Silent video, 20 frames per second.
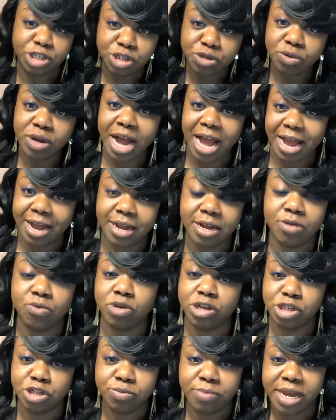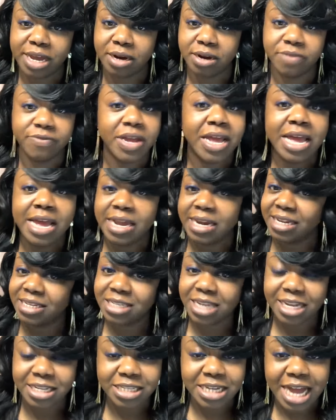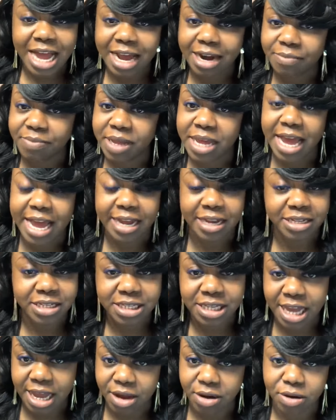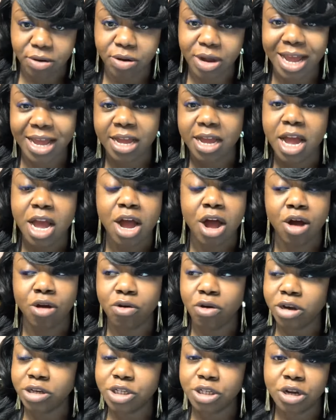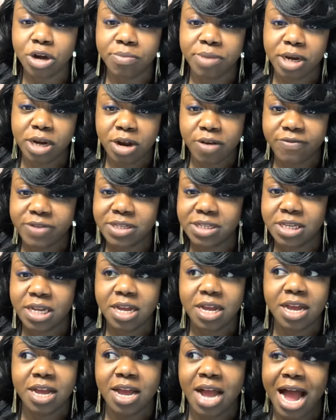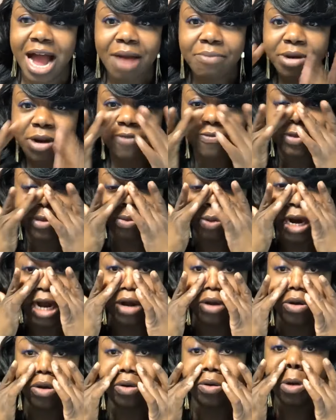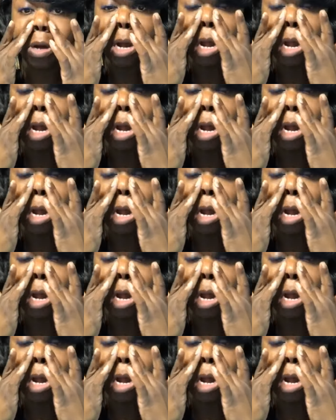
you got and what you made of. This ain't time to be acting scared, okay? Of course you're gonna be nervous. I'm nervous when I go